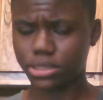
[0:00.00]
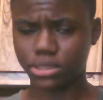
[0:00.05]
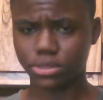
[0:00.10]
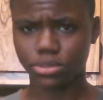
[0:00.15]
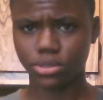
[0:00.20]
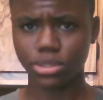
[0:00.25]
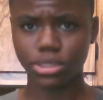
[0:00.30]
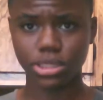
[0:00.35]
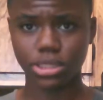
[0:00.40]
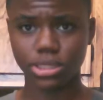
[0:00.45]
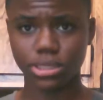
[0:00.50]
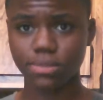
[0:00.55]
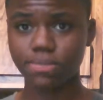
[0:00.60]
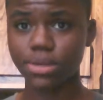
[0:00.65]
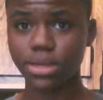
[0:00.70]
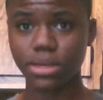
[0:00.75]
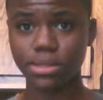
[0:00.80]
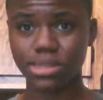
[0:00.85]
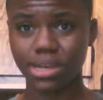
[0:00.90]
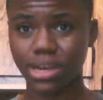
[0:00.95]
transition
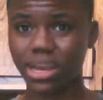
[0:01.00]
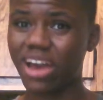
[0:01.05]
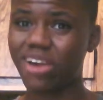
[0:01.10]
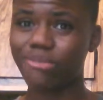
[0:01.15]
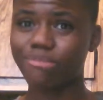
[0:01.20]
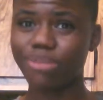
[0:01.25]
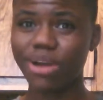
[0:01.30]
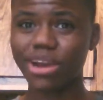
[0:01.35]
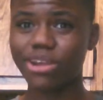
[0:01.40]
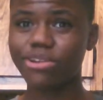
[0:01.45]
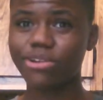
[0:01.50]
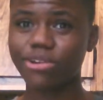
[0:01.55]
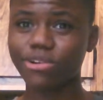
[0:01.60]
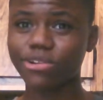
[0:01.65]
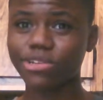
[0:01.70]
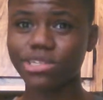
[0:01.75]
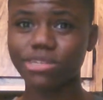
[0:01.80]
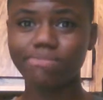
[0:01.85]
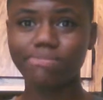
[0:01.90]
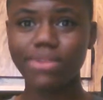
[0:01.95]
because I have
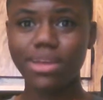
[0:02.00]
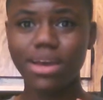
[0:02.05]
binders,